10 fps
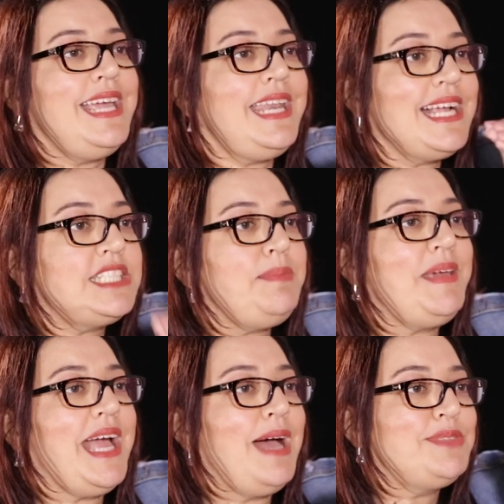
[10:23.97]
it actually
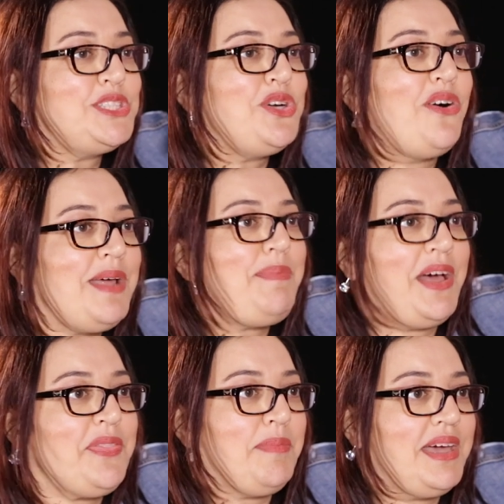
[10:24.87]
becomes not
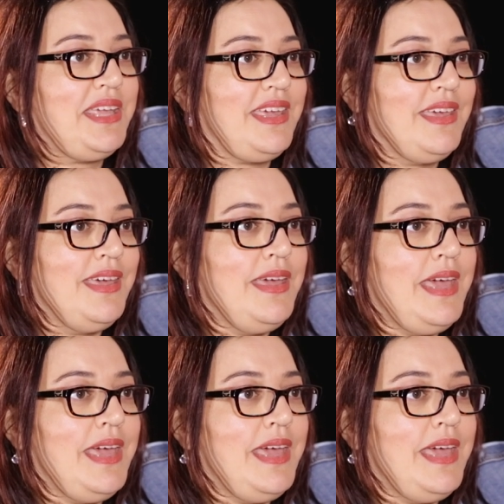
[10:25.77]
about the money.